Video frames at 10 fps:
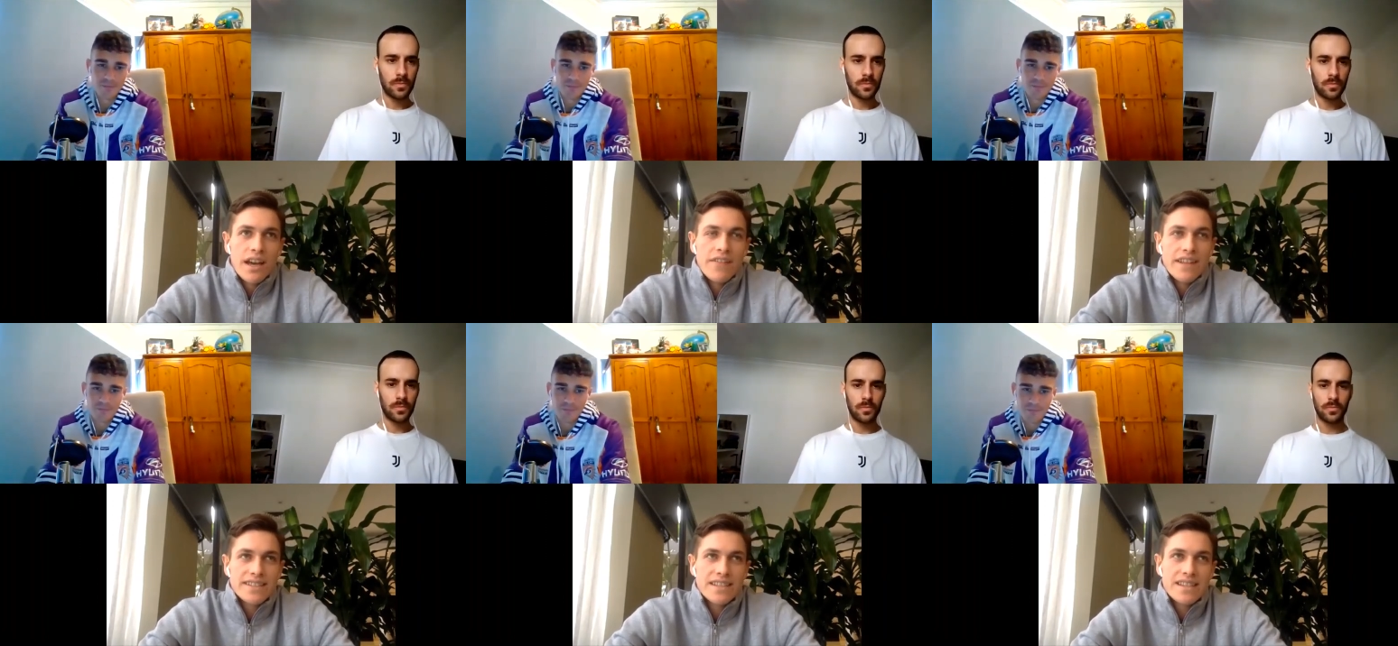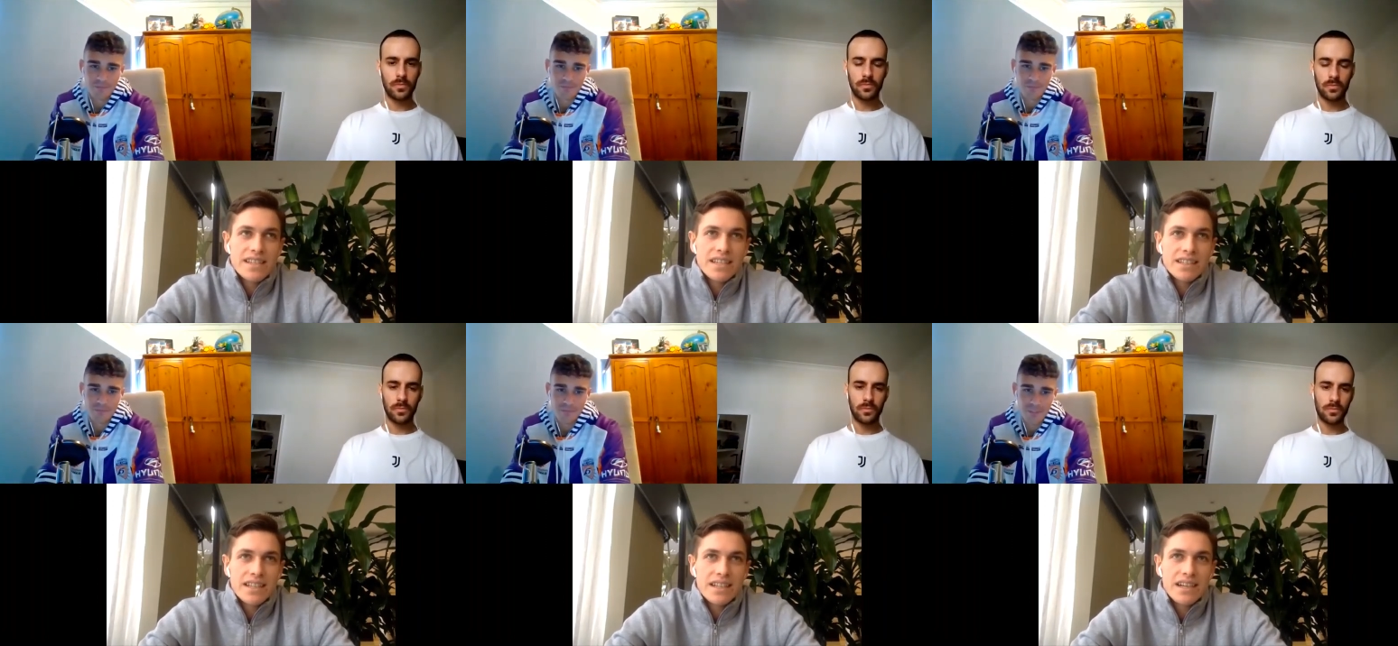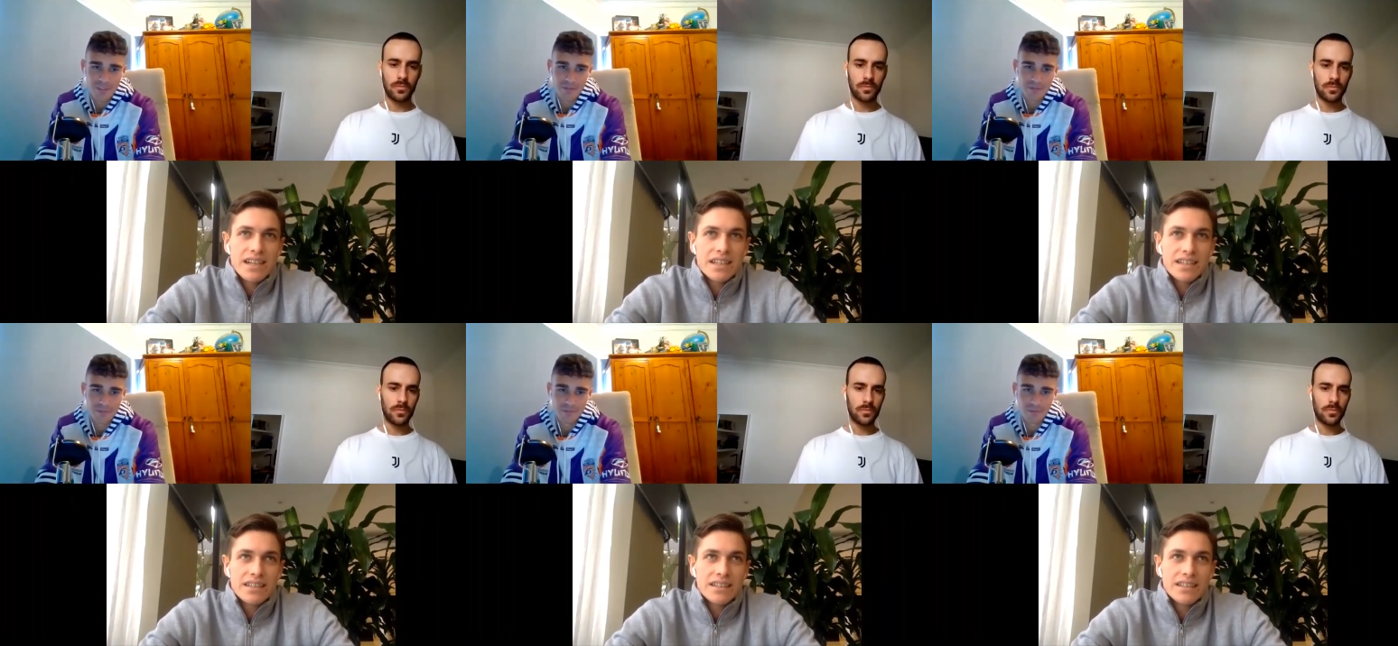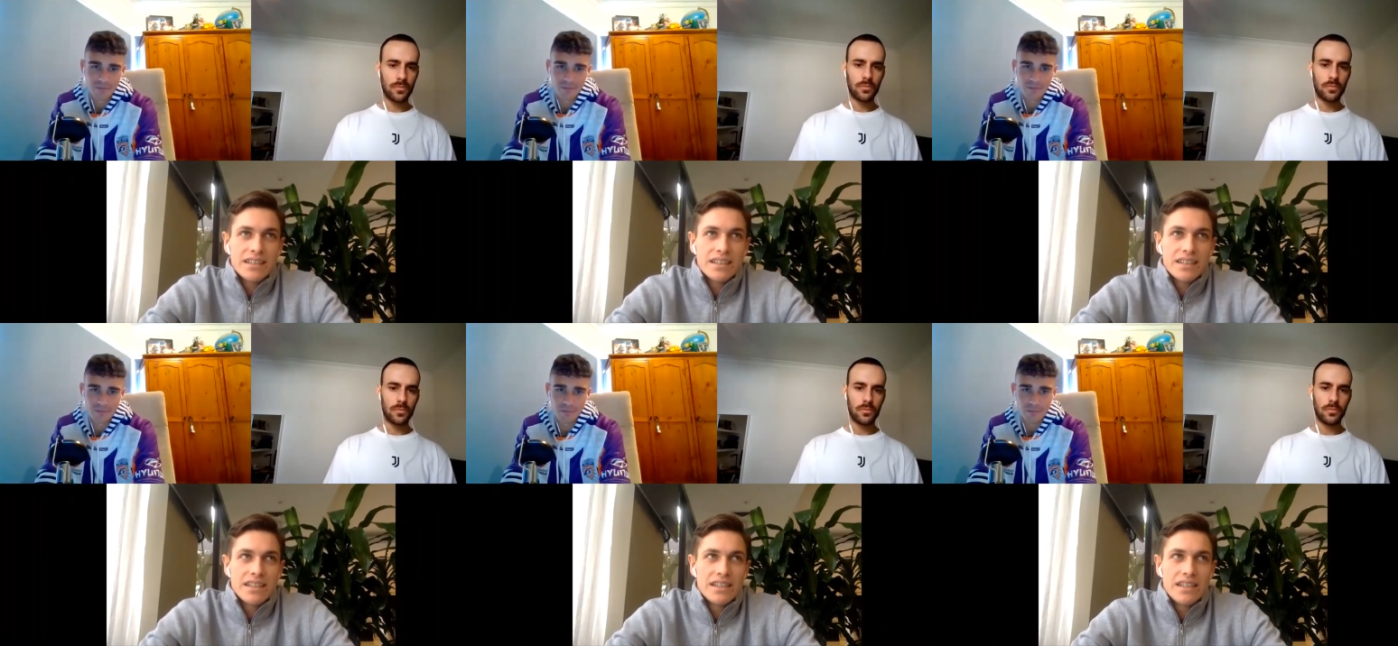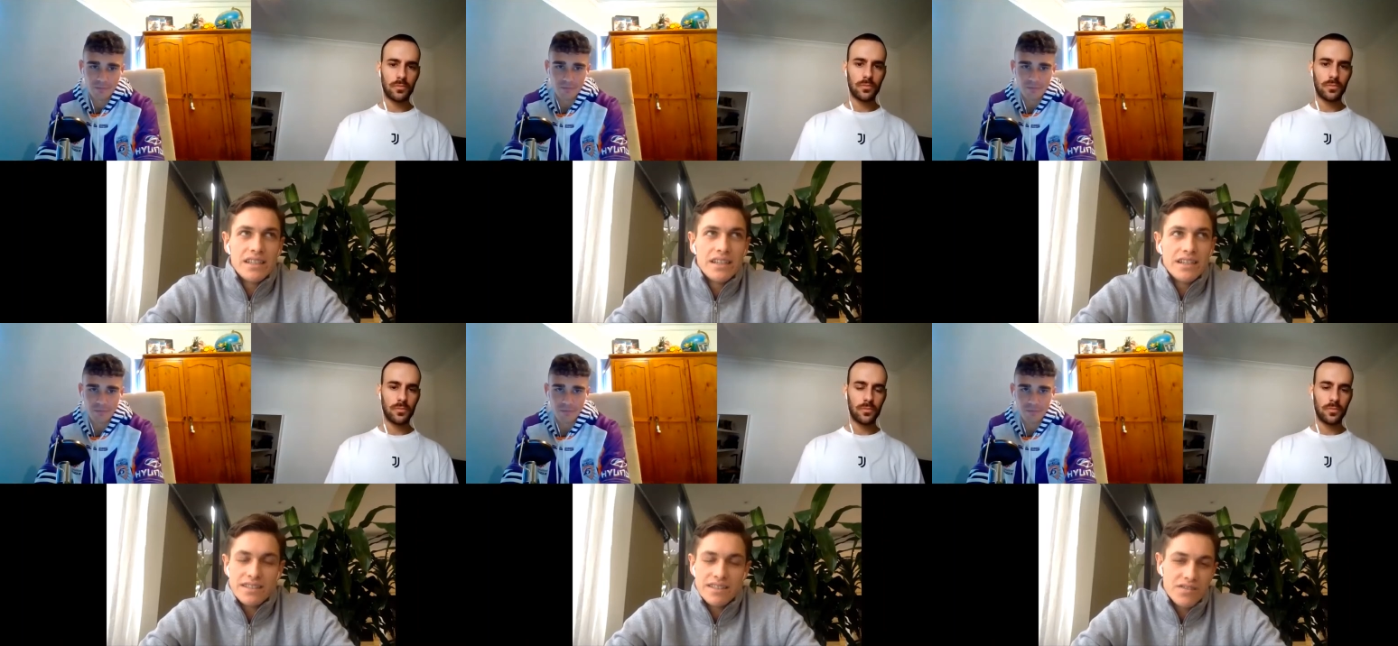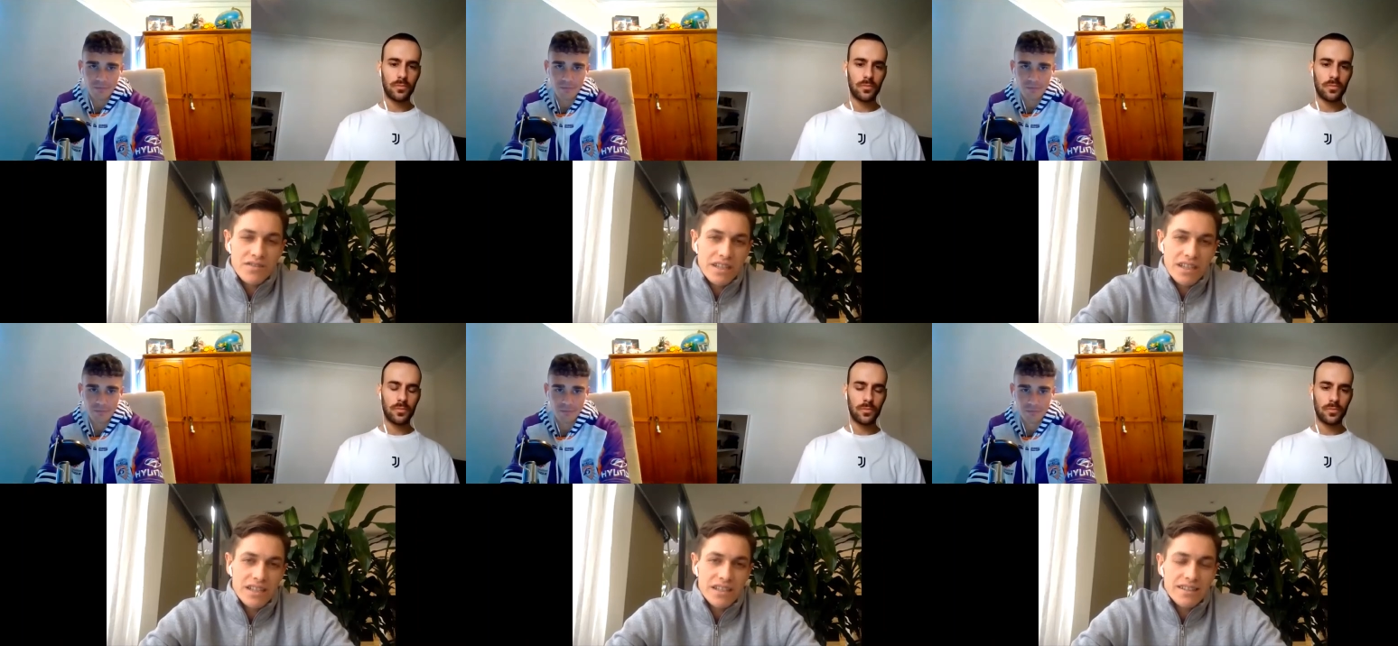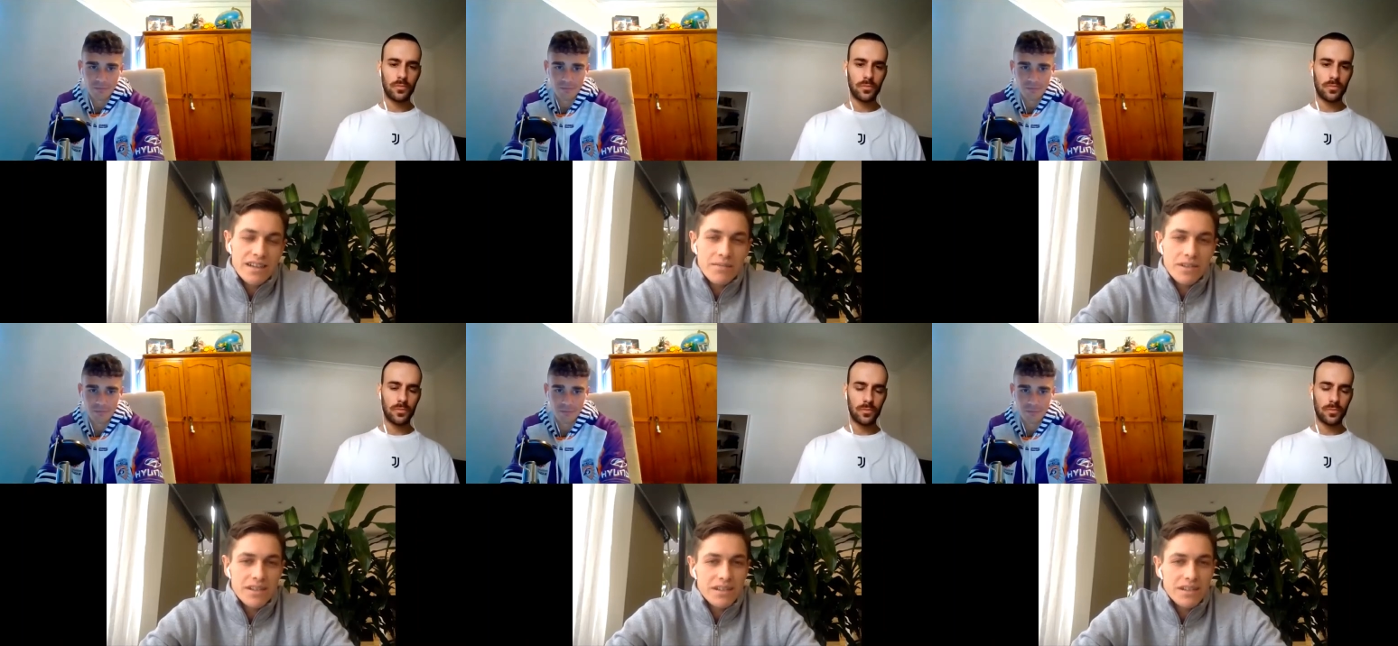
Speaker 1: and that's the thing. They like it's just ridiculous up there.